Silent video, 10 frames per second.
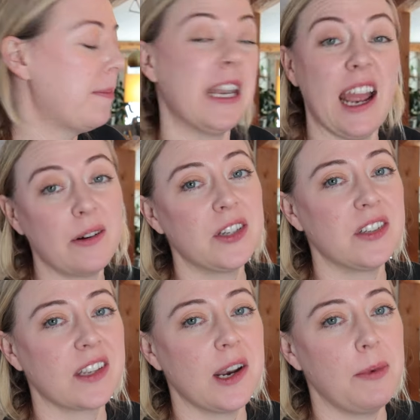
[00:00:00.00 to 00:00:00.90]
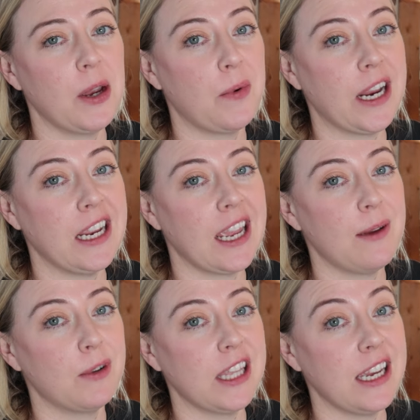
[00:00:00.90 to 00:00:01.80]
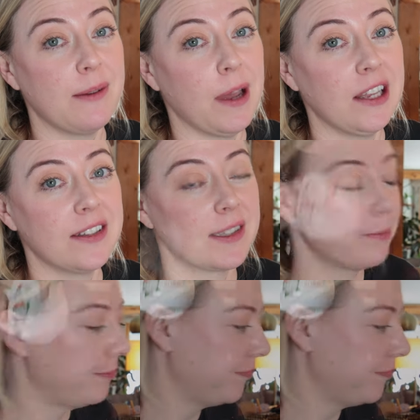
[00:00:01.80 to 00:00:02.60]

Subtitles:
But now it's just gonna be a waiting game with the emails.